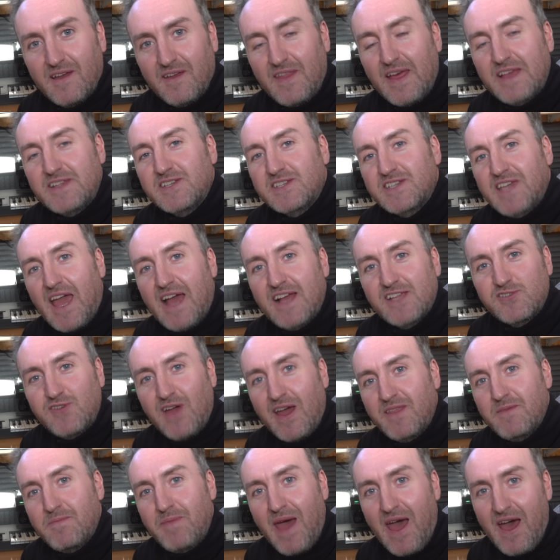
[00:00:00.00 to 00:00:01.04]
and they just
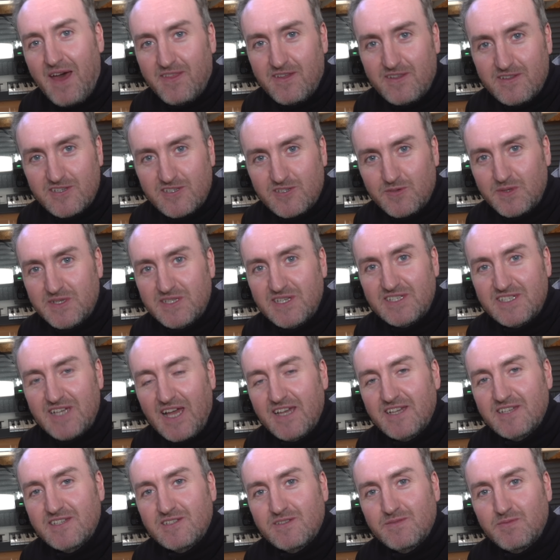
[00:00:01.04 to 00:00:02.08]
counteract the power that the Twizy
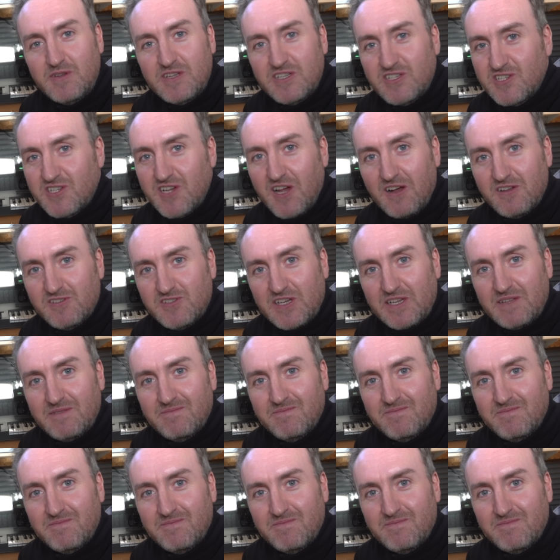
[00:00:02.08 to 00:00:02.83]
takes when it's charging.